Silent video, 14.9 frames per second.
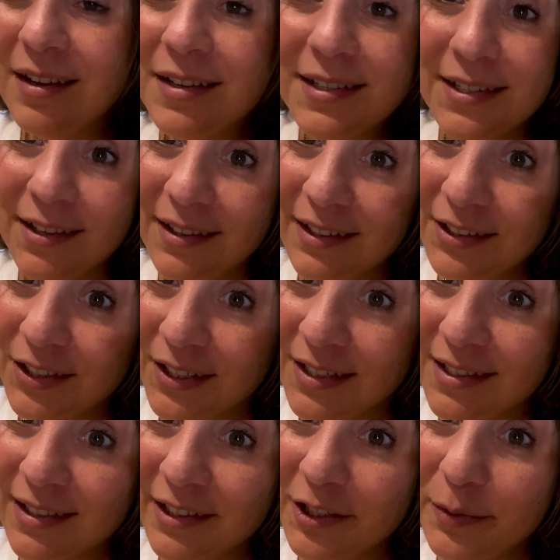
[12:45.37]
So the
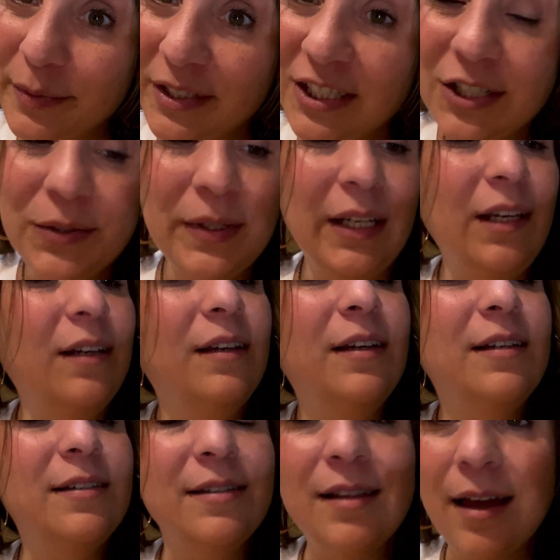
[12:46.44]
cookie's a little bit chewy.
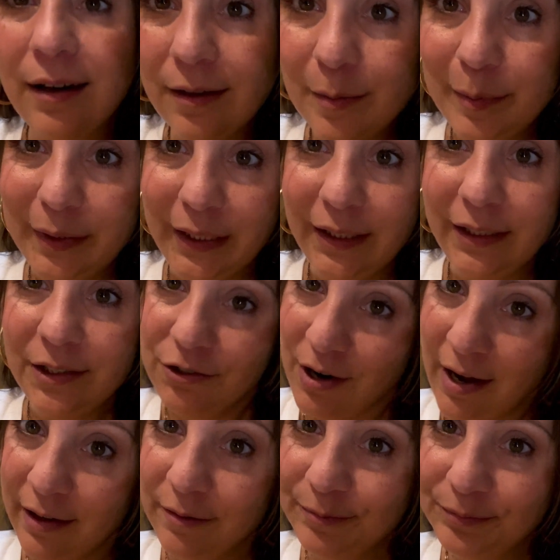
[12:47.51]
It's not completely
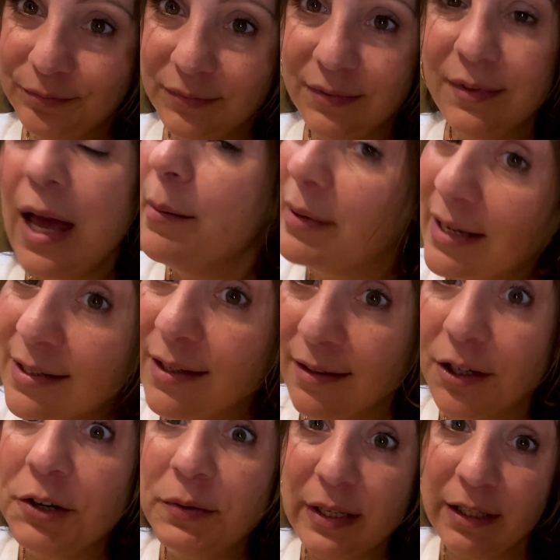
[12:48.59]
dry. I'm guessing
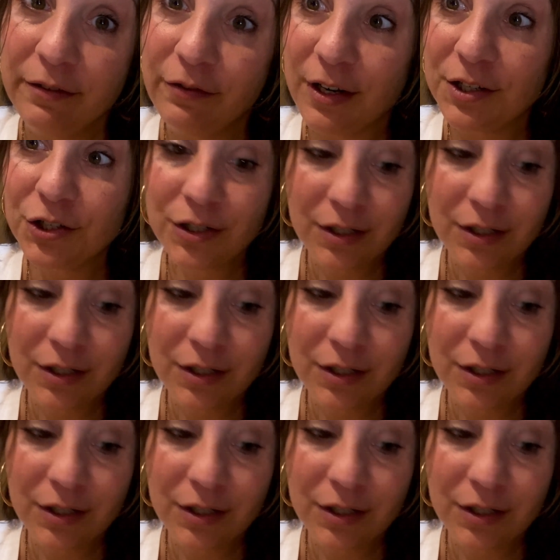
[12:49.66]
they're really fresh.